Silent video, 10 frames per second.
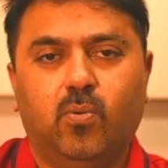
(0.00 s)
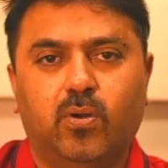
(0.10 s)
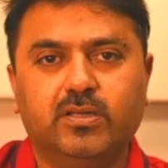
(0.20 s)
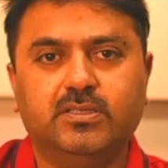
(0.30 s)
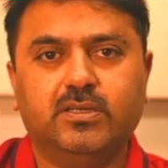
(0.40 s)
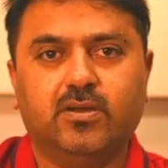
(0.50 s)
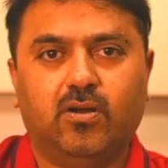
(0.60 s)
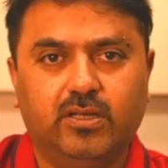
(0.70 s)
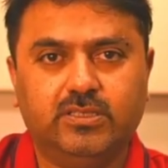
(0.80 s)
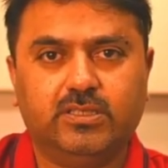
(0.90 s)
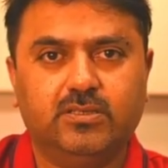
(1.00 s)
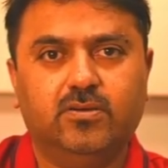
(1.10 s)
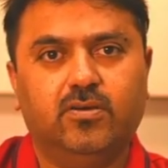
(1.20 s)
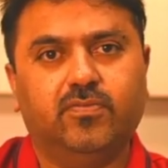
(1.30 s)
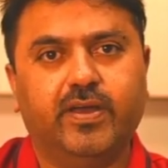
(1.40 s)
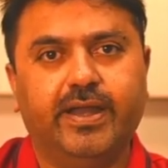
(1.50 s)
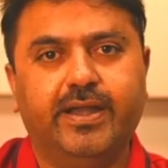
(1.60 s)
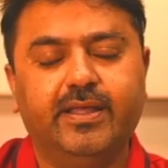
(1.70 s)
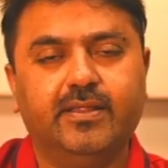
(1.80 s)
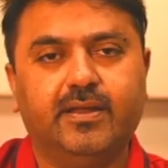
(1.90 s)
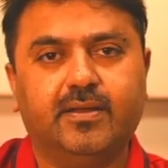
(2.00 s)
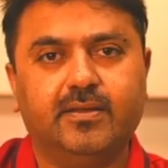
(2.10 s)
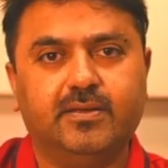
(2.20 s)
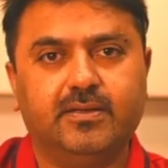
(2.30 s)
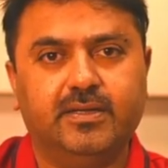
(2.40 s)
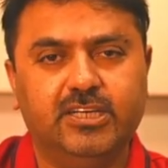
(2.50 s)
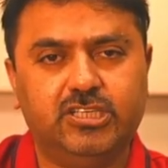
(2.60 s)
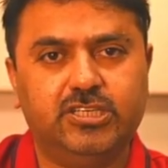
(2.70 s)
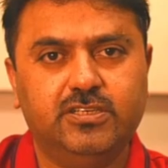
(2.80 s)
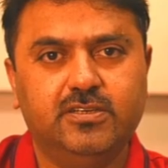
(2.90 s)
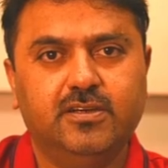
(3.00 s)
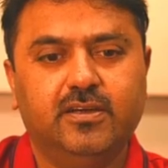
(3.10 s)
what is the cost of creating that dish,